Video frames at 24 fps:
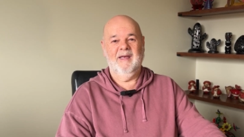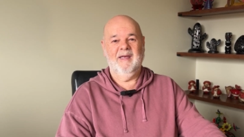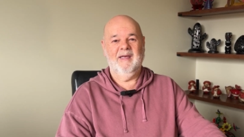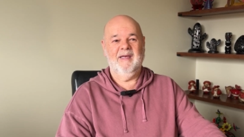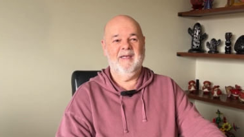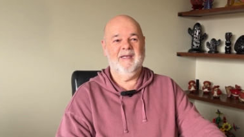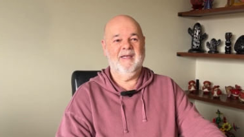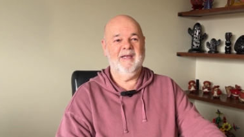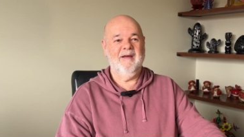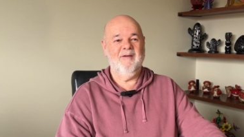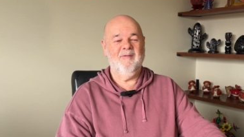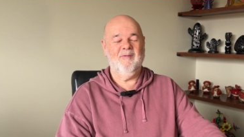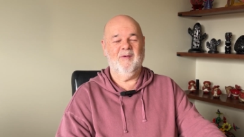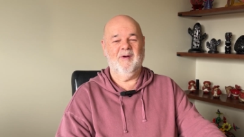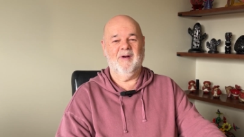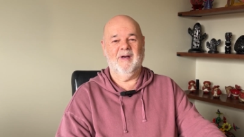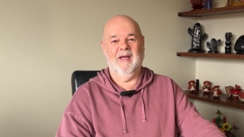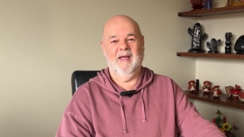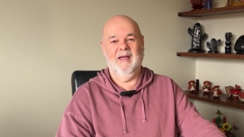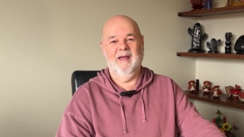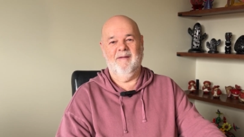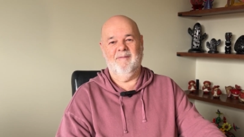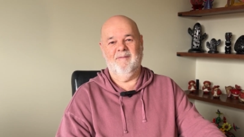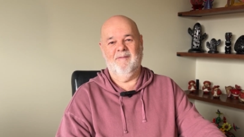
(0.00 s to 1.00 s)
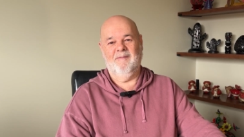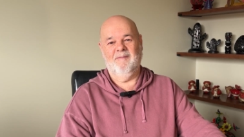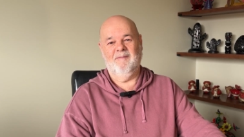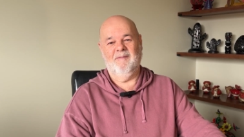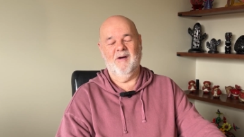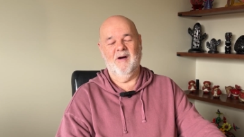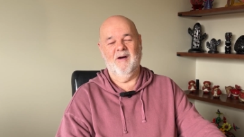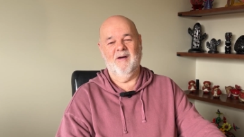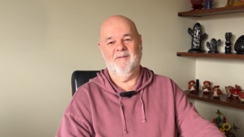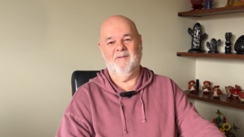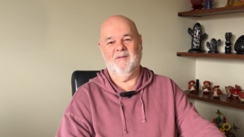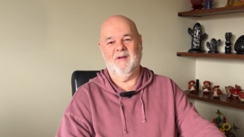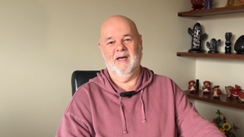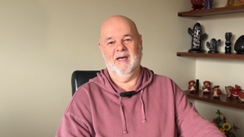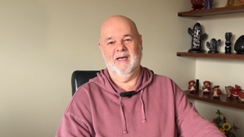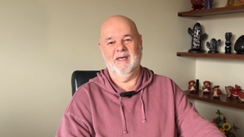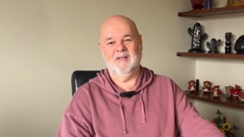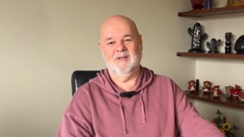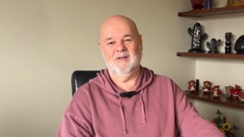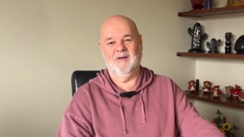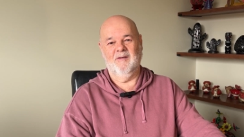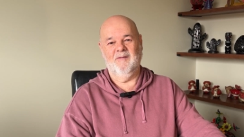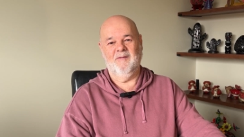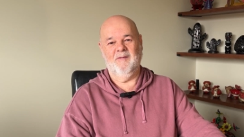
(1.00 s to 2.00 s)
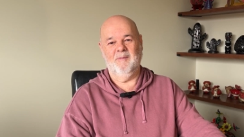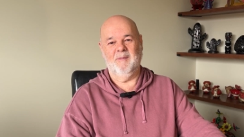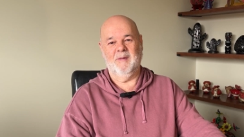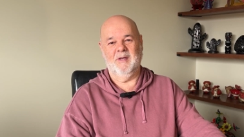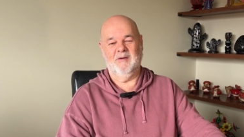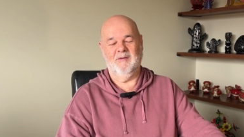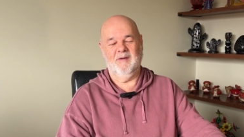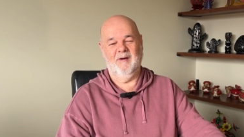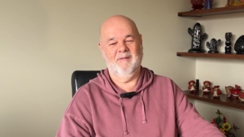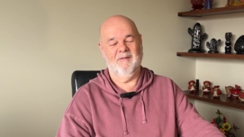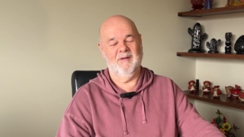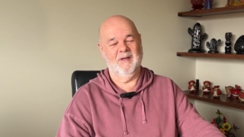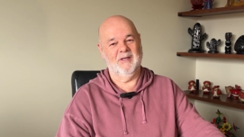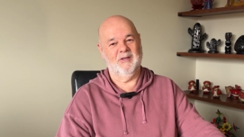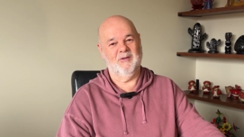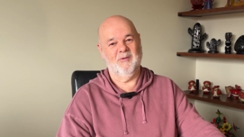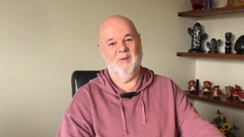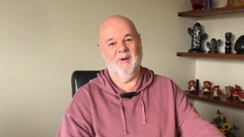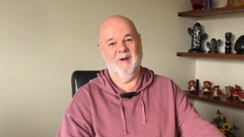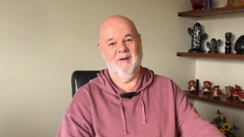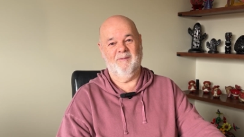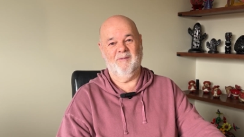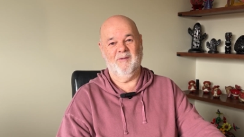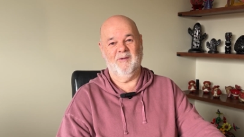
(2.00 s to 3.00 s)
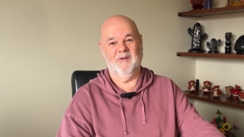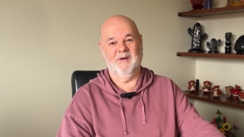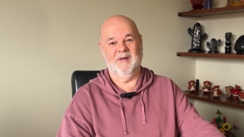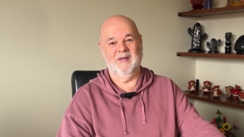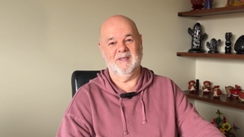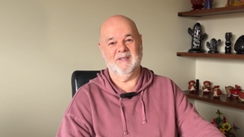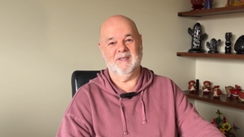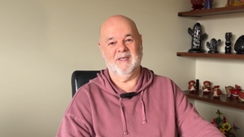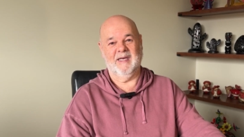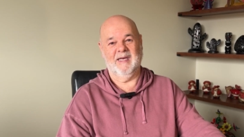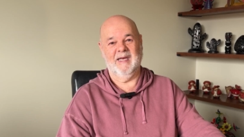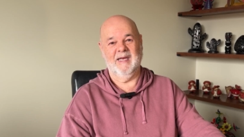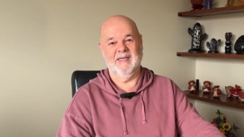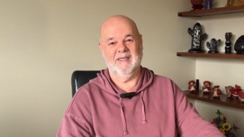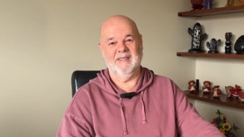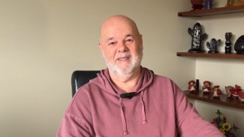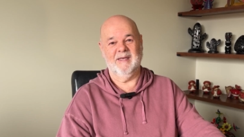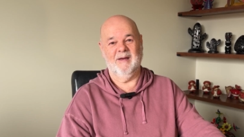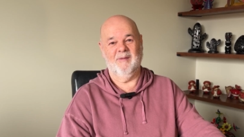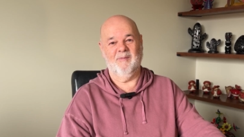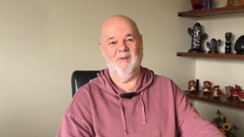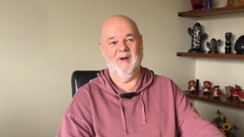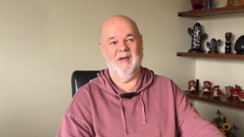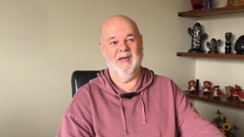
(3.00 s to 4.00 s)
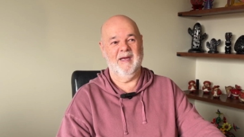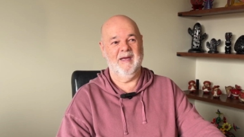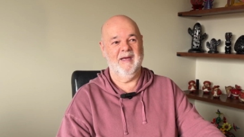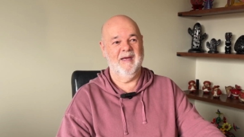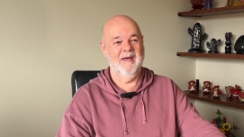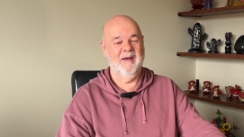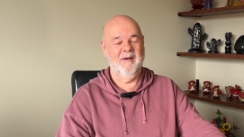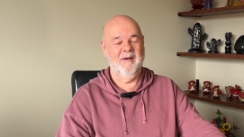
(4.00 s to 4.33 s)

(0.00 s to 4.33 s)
You don't want to have 5 days off and be traveling 24 hours to get somewhere,